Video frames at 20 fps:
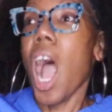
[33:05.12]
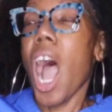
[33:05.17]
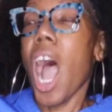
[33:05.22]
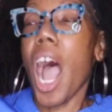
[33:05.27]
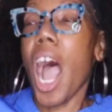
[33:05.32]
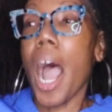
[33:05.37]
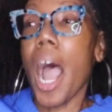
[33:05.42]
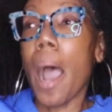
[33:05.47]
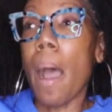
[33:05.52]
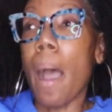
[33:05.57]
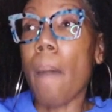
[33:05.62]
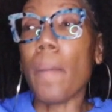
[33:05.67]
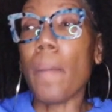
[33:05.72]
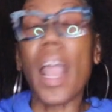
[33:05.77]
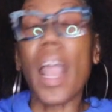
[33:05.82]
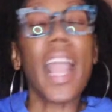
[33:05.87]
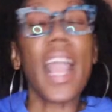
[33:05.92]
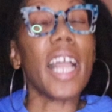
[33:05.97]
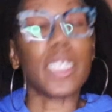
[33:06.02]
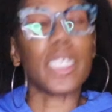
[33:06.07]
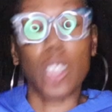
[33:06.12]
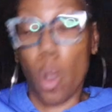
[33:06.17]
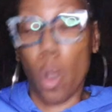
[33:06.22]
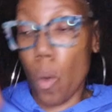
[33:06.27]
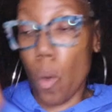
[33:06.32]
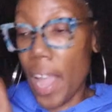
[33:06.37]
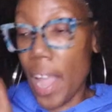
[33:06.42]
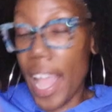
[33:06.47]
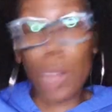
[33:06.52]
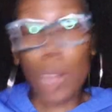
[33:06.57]
Um, and
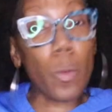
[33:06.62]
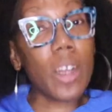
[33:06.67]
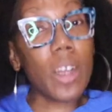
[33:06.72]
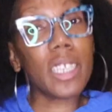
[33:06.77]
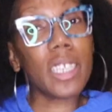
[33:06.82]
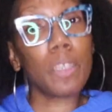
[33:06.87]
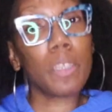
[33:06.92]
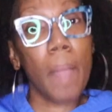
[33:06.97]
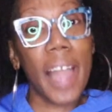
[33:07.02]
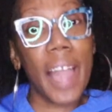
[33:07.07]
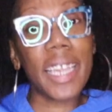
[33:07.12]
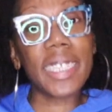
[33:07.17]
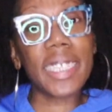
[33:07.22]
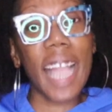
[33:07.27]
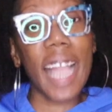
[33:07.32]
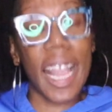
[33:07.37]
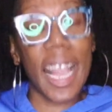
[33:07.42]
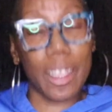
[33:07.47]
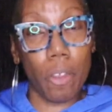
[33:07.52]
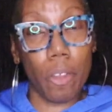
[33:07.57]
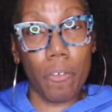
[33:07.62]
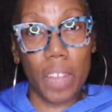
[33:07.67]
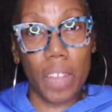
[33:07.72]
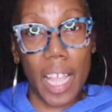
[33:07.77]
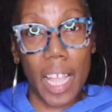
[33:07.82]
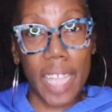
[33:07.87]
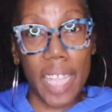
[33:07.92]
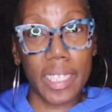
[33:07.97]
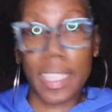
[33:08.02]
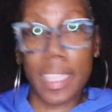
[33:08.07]
so Edward is mad as
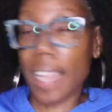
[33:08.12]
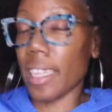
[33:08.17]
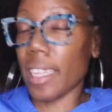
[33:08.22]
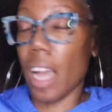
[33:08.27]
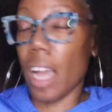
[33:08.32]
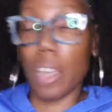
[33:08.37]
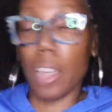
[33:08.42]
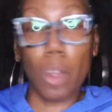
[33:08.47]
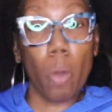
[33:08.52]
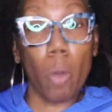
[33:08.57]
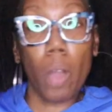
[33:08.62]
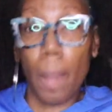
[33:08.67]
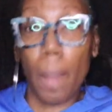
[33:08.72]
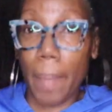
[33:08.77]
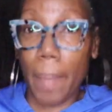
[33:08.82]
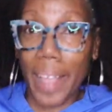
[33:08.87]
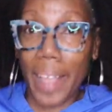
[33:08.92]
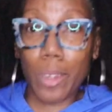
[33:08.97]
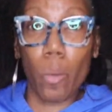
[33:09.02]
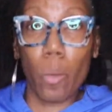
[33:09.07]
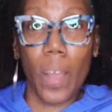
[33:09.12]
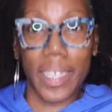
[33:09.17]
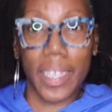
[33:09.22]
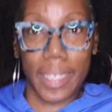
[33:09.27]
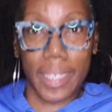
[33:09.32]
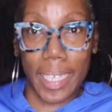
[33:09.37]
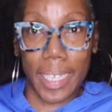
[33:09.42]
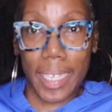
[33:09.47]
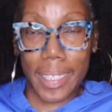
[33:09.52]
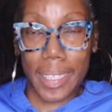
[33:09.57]
Aethelflaed, telling her don't come back to
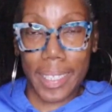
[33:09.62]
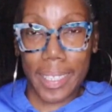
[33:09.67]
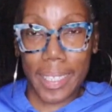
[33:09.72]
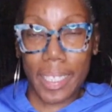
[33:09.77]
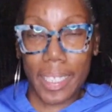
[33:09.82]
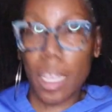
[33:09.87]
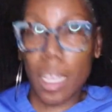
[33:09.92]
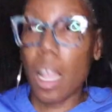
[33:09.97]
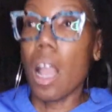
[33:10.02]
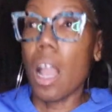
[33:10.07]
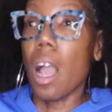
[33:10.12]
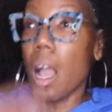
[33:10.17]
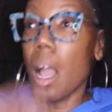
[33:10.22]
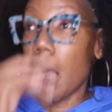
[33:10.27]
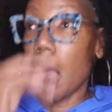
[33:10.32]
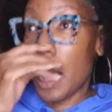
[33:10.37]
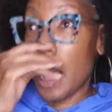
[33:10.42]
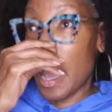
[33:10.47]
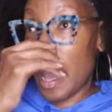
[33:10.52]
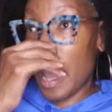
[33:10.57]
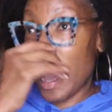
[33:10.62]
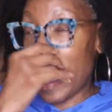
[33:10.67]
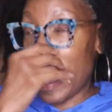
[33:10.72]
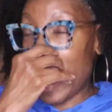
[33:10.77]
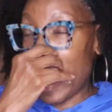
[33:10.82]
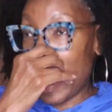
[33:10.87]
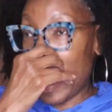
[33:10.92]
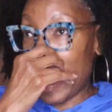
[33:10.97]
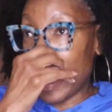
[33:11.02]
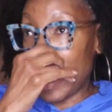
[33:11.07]
Wessex.
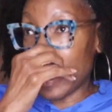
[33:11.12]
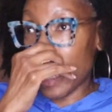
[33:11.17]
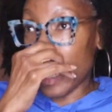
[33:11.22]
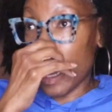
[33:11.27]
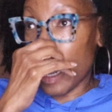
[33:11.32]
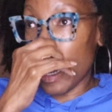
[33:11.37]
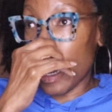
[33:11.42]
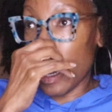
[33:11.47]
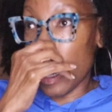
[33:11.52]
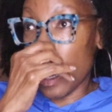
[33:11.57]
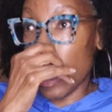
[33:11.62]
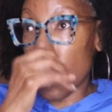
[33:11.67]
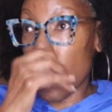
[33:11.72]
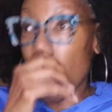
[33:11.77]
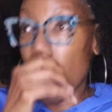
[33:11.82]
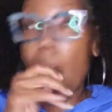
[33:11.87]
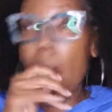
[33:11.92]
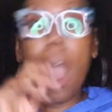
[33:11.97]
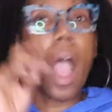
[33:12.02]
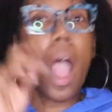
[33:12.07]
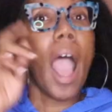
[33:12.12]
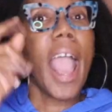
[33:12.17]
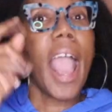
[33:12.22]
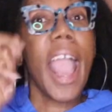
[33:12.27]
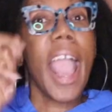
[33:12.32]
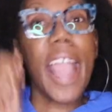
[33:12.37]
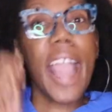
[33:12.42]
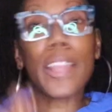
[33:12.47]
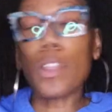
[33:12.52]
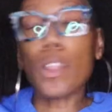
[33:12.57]
And uh
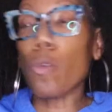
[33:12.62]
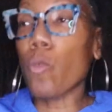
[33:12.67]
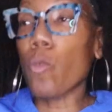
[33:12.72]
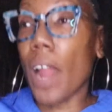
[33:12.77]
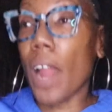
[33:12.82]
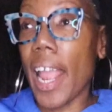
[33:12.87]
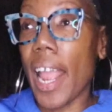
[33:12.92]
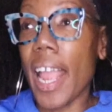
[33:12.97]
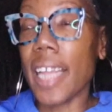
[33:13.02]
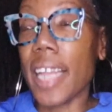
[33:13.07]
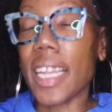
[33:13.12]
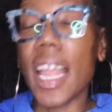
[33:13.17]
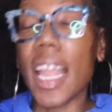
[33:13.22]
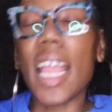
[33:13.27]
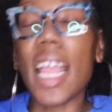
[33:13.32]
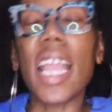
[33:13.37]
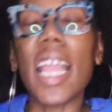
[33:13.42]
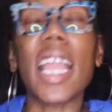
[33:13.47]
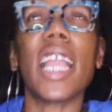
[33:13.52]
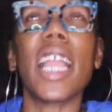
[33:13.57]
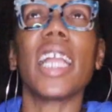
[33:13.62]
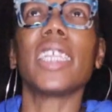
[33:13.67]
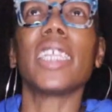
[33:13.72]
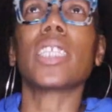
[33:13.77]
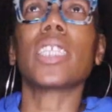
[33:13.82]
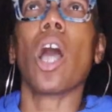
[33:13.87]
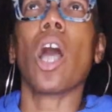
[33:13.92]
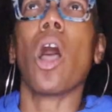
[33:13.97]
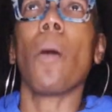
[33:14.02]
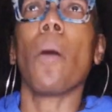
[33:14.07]
Aethelred is
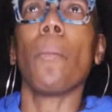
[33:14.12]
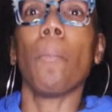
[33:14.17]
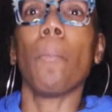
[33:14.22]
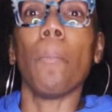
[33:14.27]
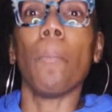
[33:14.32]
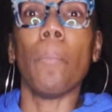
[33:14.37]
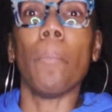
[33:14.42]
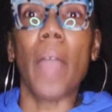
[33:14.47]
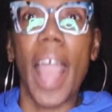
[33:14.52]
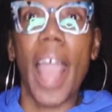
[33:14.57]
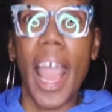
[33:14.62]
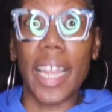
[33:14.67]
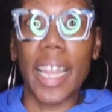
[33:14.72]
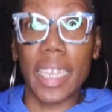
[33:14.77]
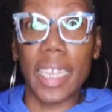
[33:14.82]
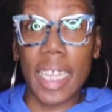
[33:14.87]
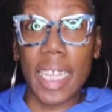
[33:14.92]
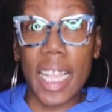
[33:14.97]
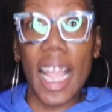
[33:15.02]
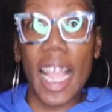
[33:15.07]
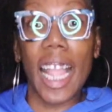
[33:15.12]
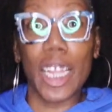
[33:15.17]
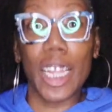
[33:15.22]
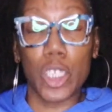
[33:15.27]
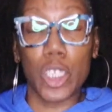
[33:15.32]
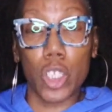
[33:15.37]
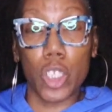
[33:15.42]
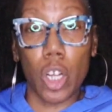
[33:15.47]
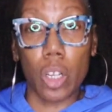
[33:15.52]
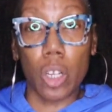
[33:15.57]
badly
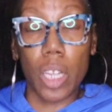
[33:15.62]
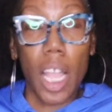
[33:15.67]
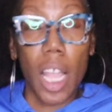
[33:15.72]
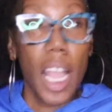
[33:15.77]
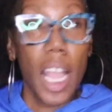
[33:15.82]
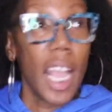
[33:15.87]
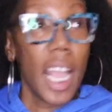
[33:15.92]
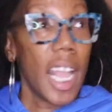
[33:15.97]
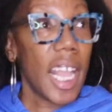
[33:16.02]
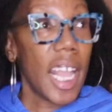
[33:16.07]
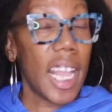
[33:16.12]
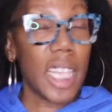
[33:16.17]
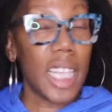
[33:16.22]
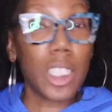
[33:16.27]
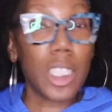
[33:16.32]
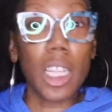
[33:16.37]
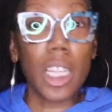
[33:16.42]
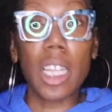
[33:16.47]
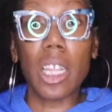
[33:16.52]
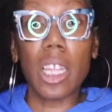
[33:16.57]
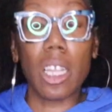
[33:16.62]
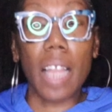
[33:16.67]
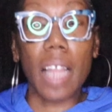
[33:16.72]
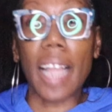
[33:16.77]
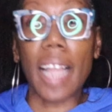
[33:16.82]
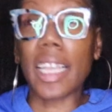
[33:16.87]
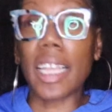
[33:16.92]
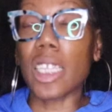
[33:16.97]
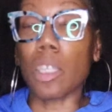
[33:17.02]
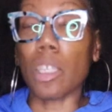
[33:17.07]
injured. His look
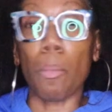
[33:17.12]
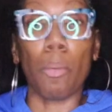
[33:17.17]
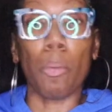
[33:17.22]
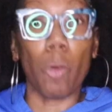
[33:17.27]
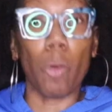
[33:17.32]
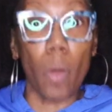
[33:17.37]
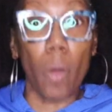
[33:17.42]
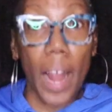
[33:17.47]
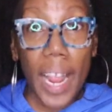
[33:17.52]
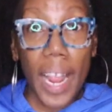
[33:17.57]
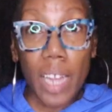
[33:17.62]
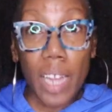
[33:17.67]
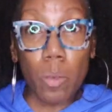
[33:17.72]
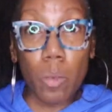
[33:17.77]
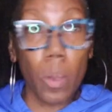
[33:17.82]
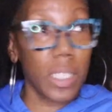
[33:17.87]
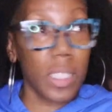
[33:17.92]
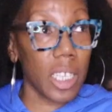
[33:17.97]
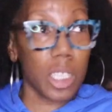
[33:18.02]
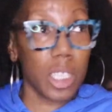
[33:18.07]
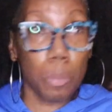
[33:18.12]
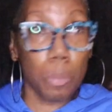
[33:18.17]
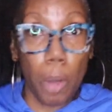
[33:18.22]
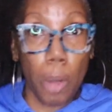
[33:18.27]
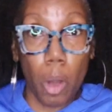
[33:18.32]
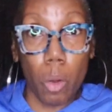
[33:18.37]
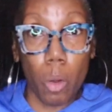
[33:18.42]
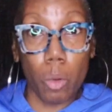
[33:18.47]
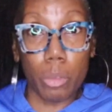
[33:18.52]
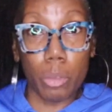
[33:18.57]
like his brain was
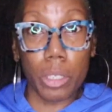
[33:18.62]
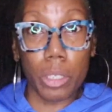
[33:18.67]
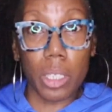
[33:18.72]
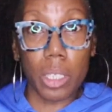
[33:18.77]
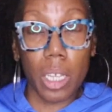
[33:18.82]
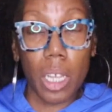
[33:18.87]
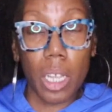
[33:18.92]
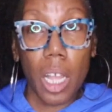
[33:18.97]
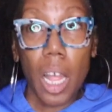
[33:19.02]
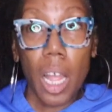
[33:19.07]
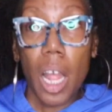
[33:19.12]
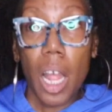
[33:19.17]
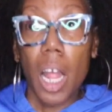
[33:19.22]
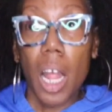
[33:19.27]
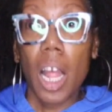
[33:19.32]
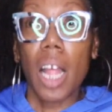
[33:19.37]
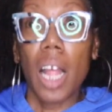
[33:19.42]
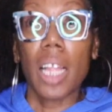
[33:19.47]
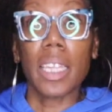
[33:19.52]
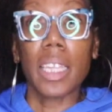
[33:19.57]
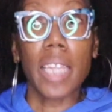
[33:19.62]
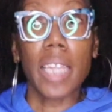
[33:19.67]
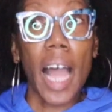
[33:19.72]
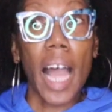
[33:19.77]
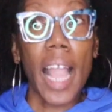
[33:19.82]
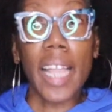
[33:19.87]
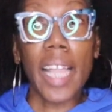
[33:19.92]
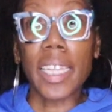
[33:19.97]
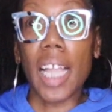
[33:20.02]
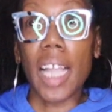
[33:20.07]
exposed.
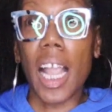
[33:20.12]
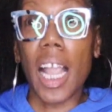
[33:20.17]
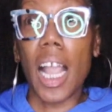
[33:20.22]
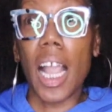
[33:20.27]
Like